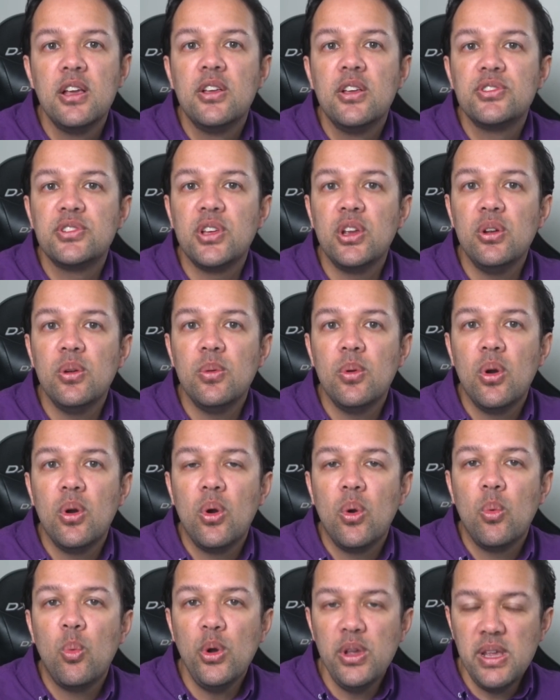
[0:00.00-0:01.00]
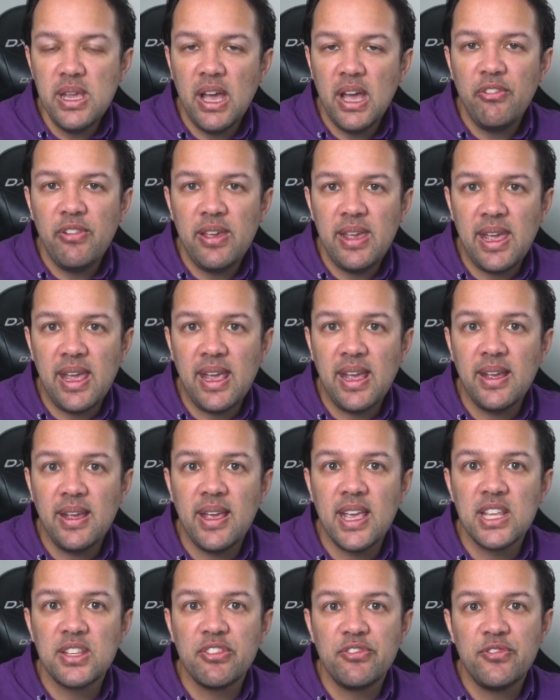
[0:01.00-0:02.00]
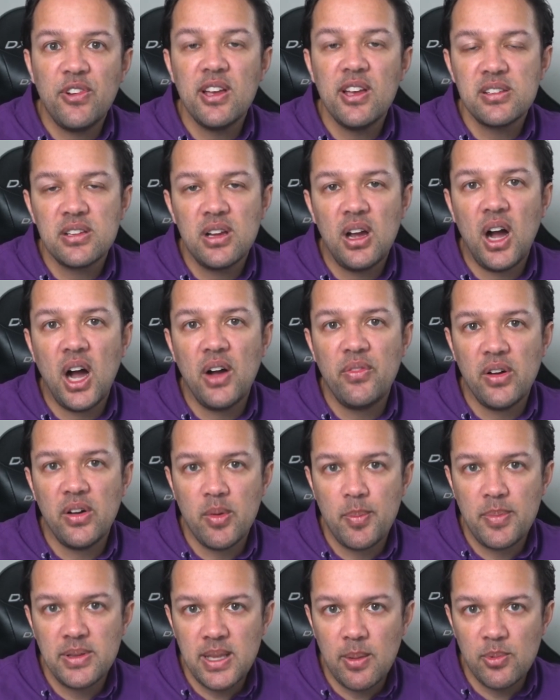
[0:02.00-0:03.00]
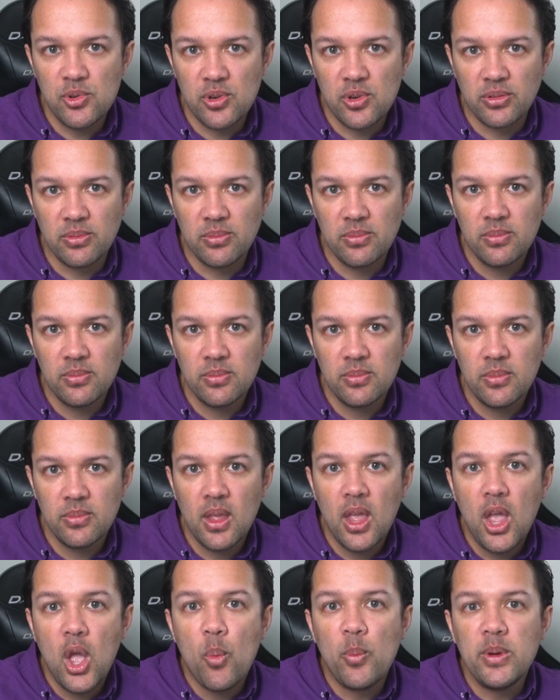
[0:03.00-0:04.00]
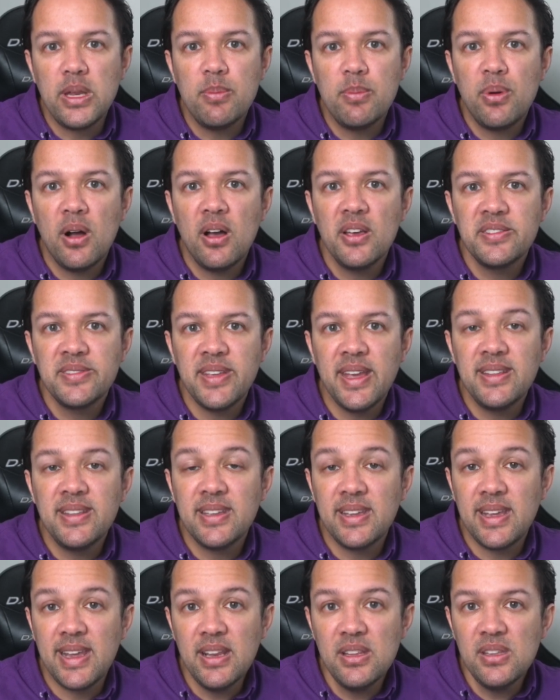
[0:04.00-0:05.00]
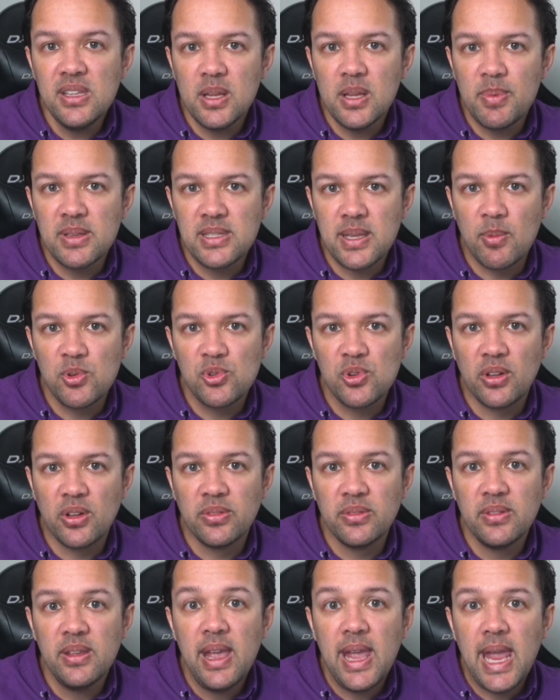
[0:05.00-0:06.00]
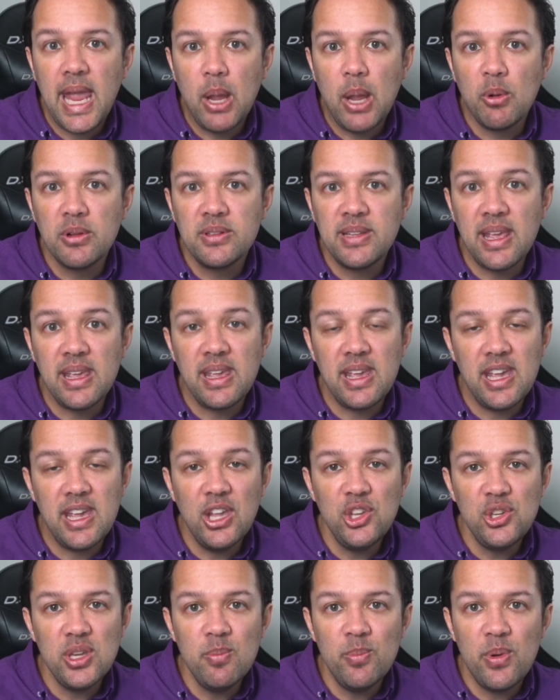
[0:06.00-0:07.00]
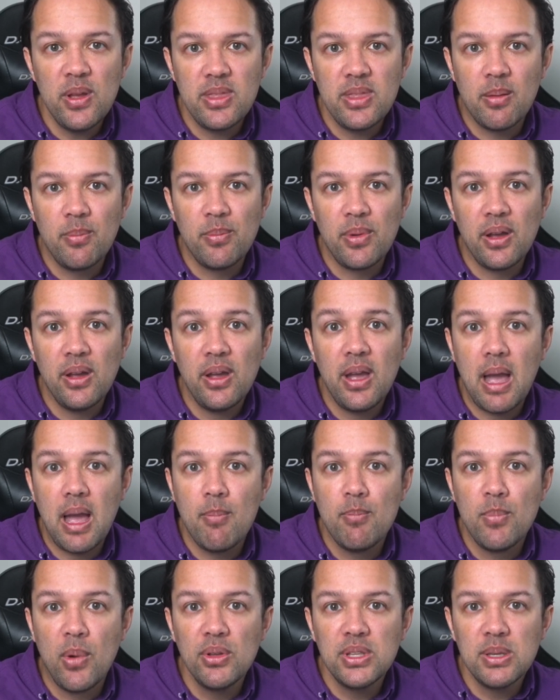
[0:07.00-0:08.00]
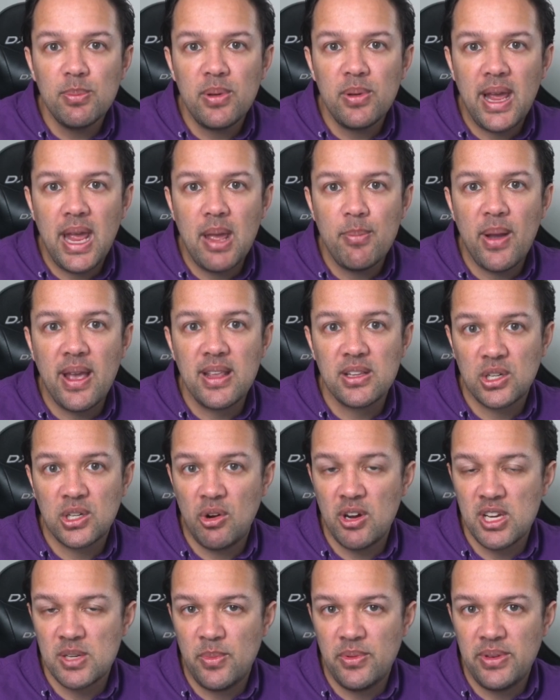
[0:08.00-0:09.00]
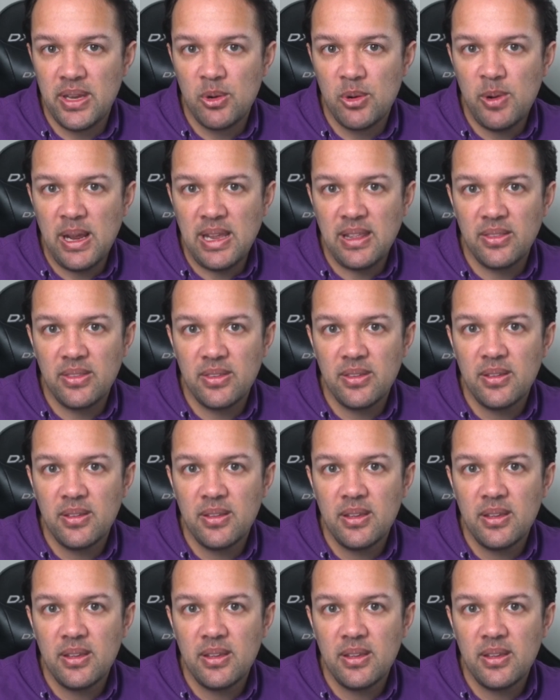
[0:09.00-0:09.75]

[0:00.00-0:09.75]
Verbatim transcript: So what you have here is the first half of a perceptron. When you pass data into the perceptron, it will take each input number and multiply it by its corresponding weight.